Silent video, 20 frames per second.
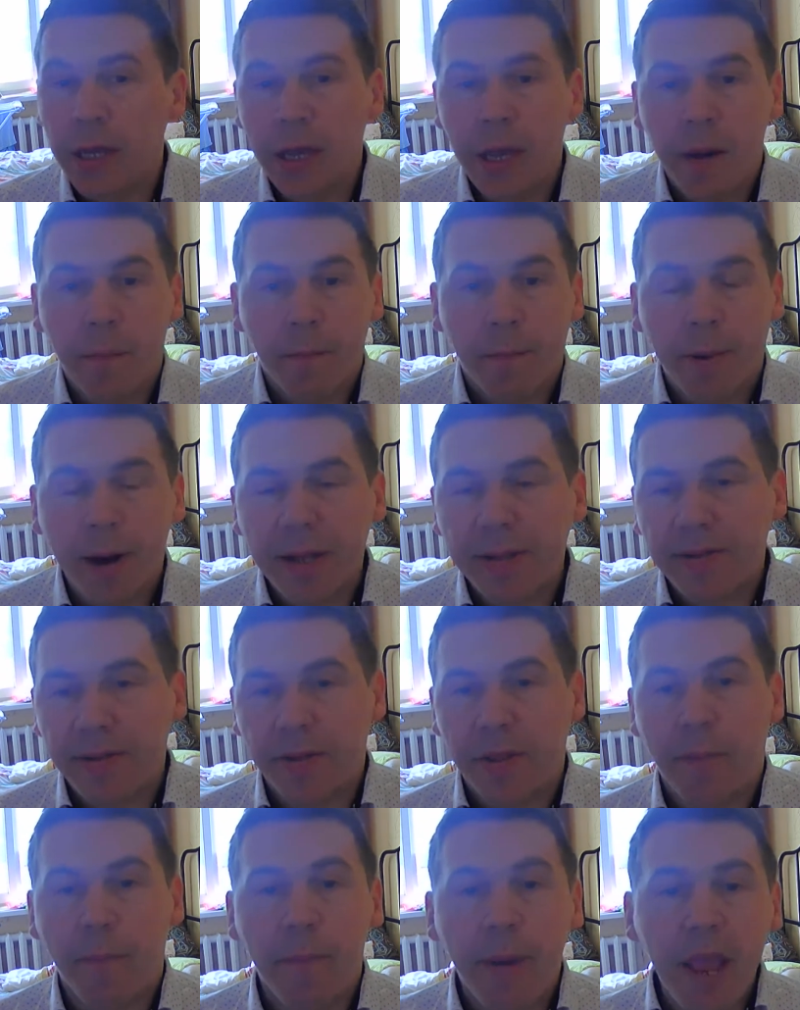but
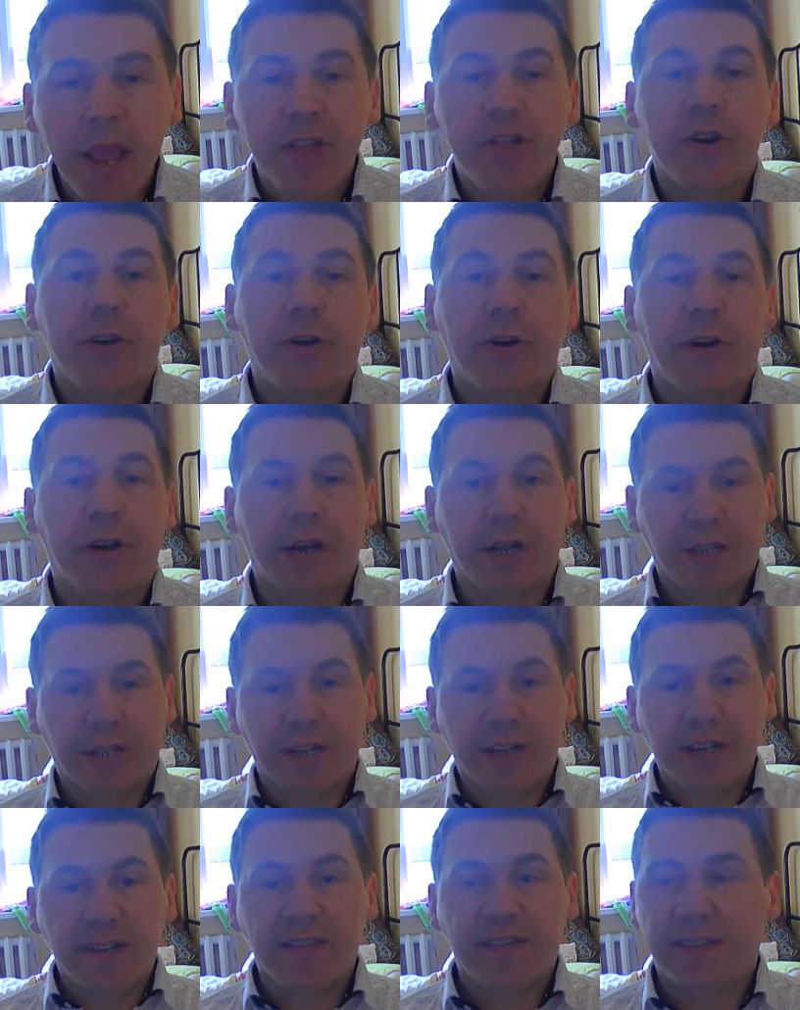the major
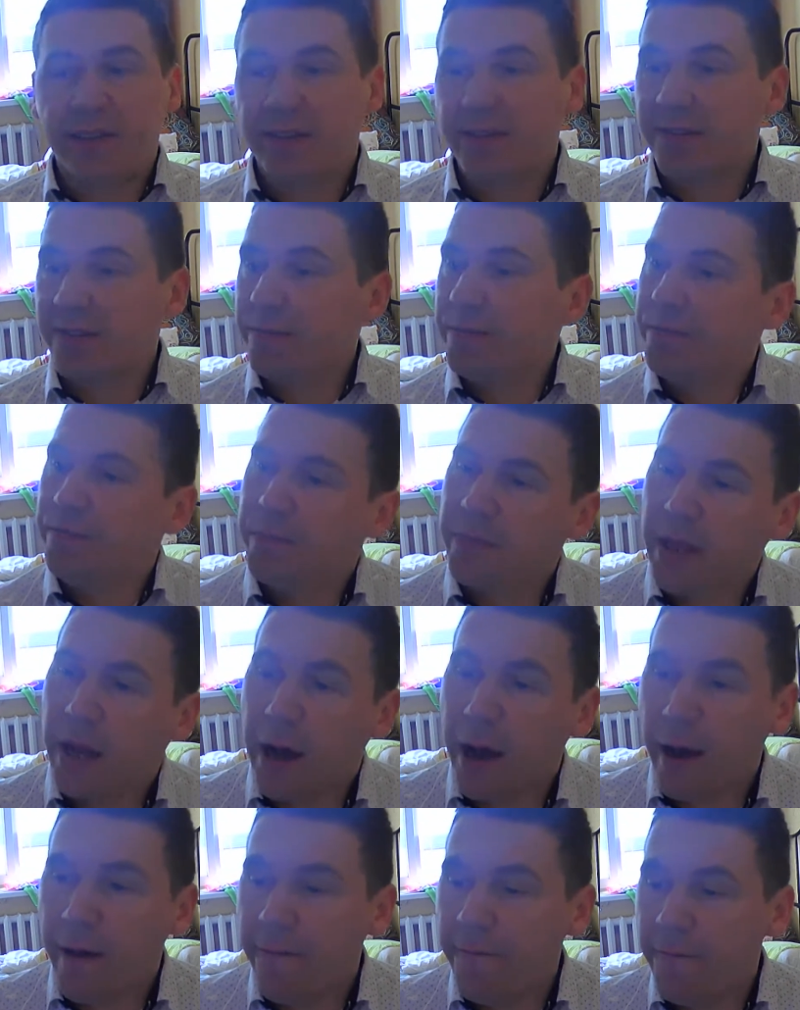characteristics
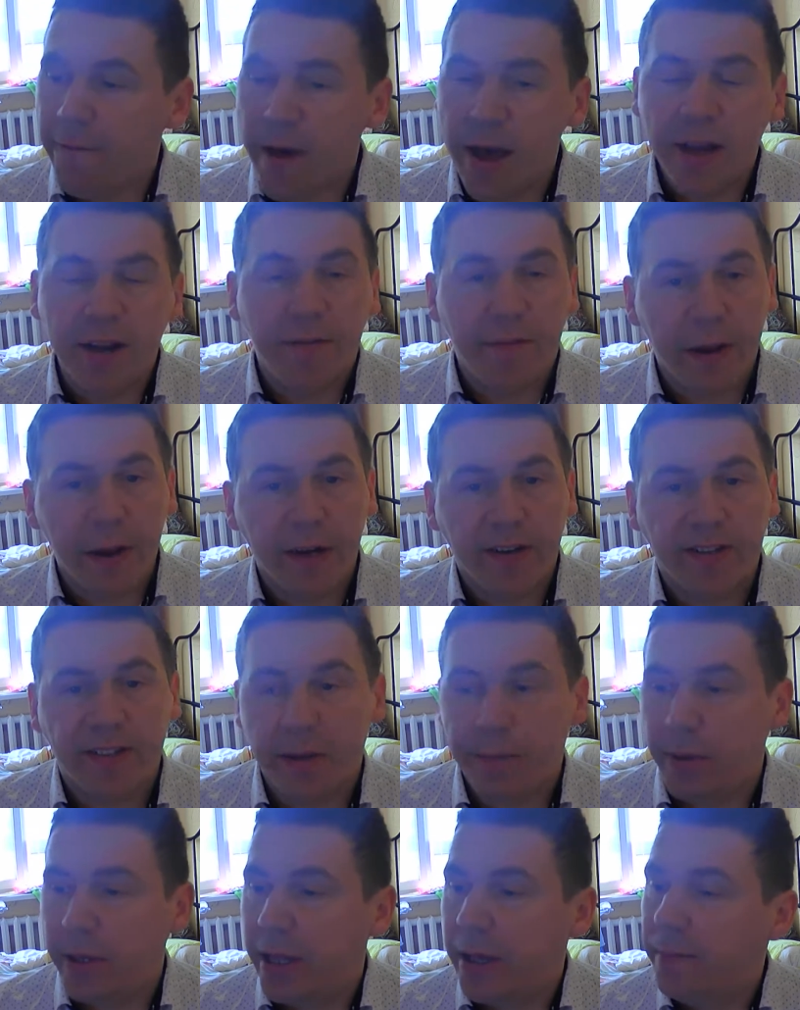are very, very
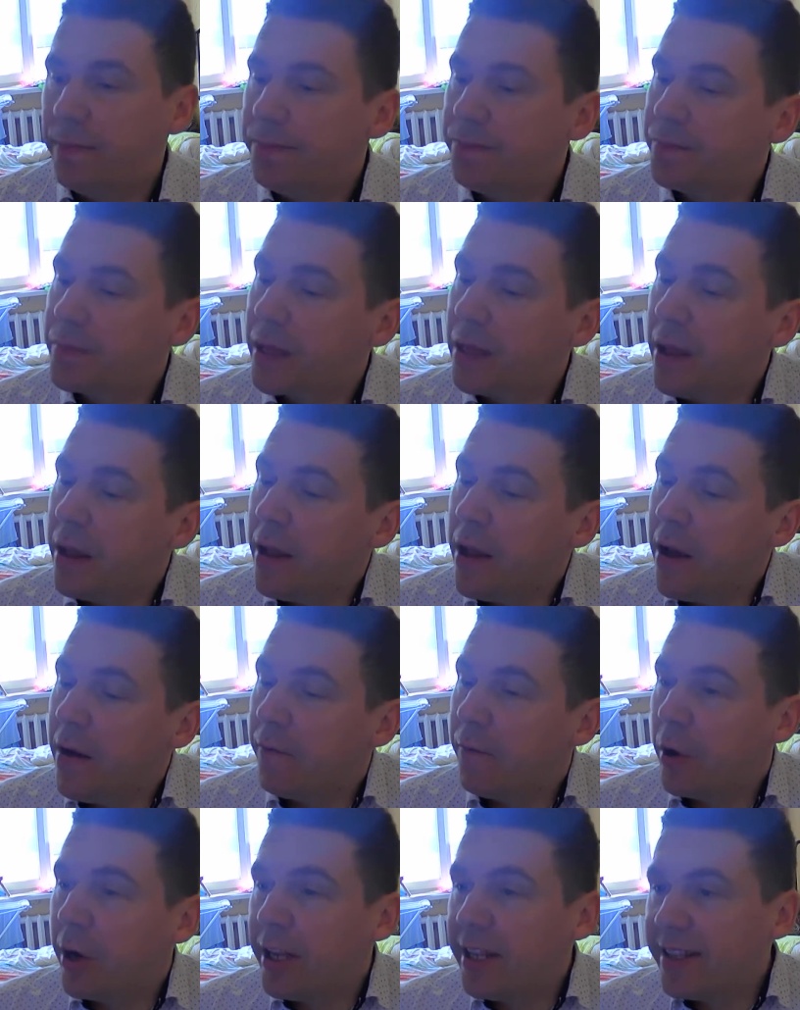similar.
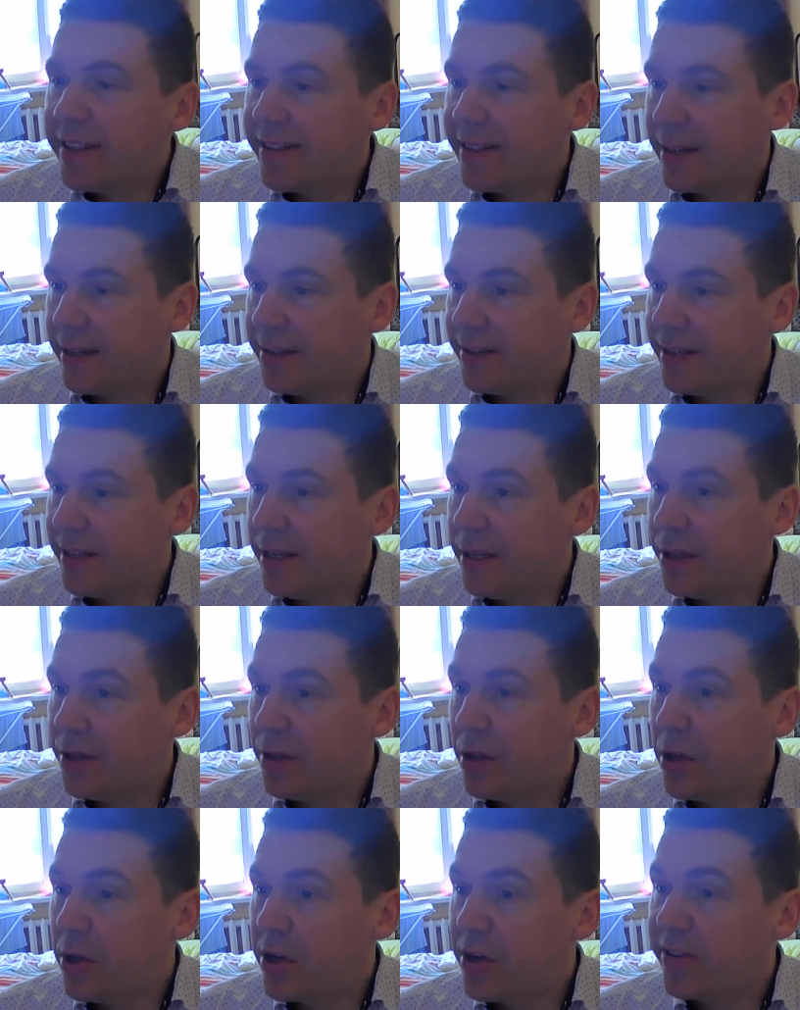For instance, in
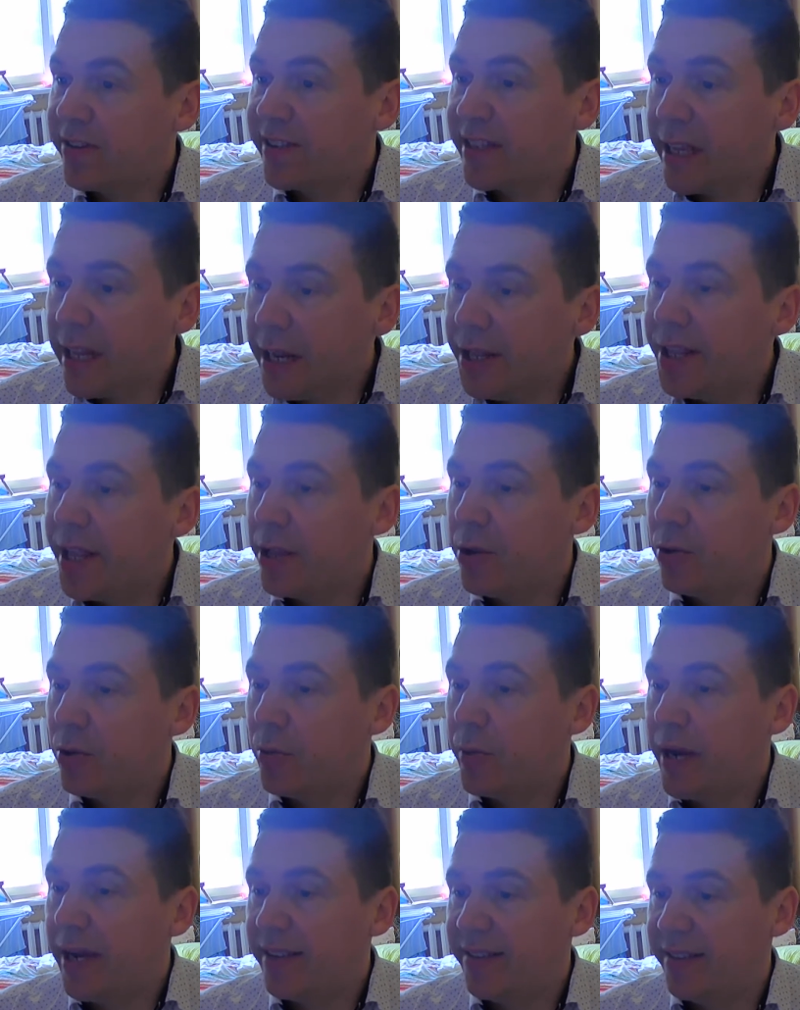Roskilde
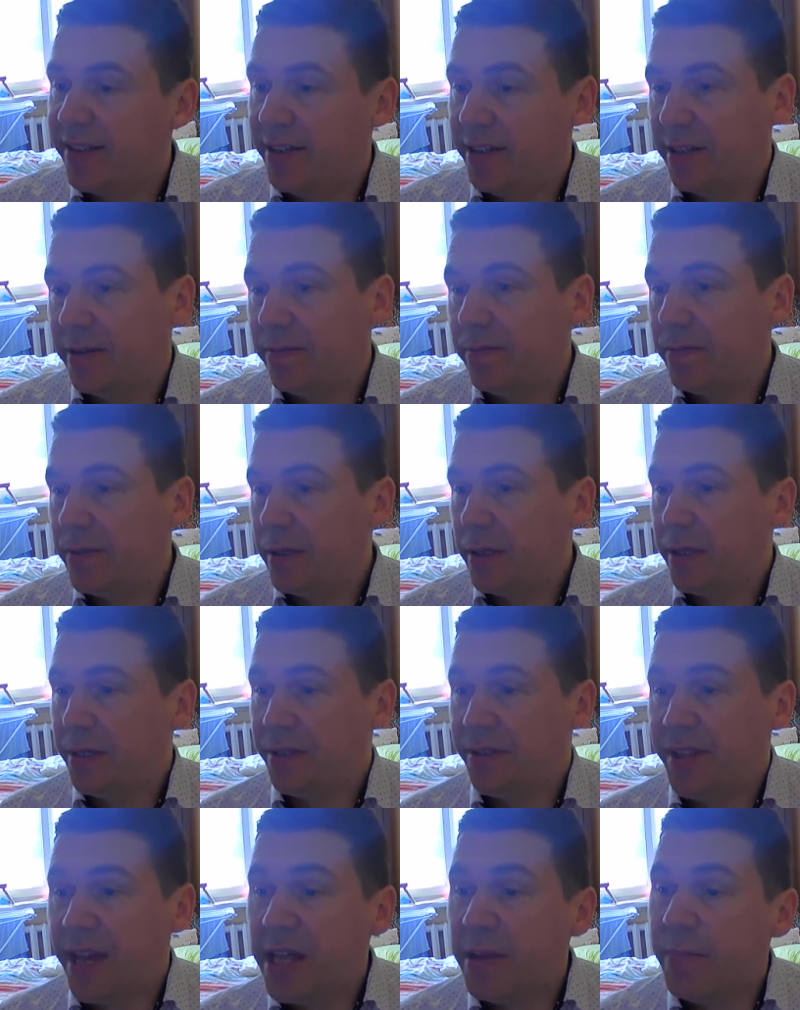University in
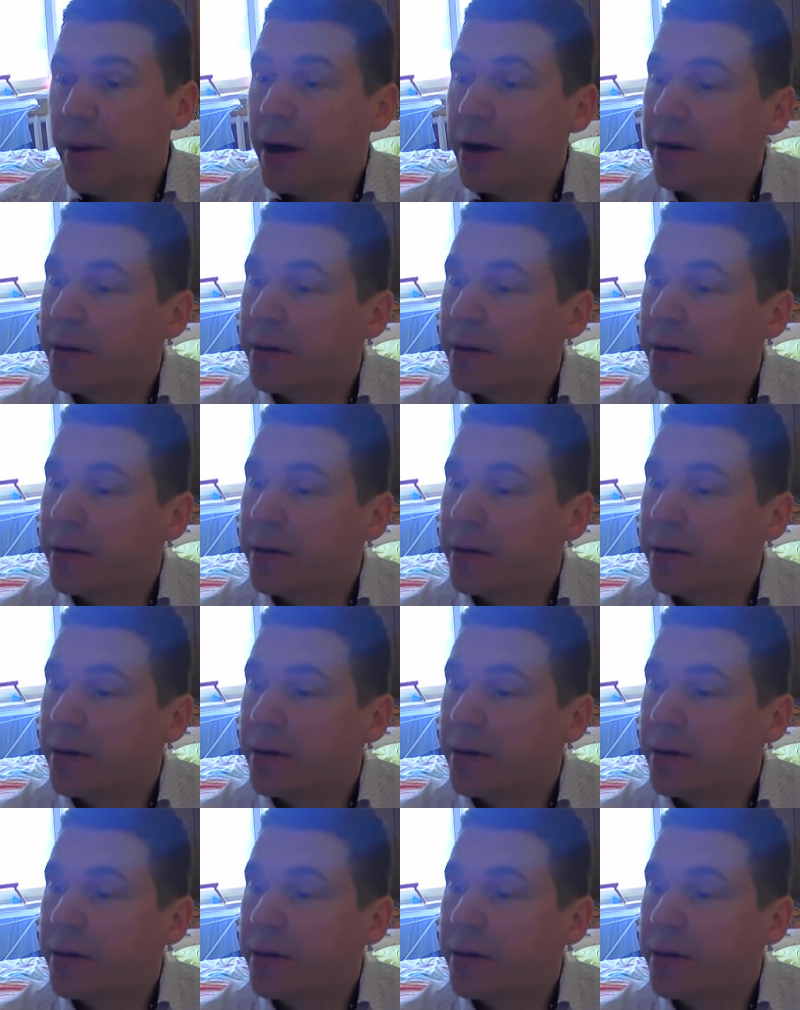Denmark,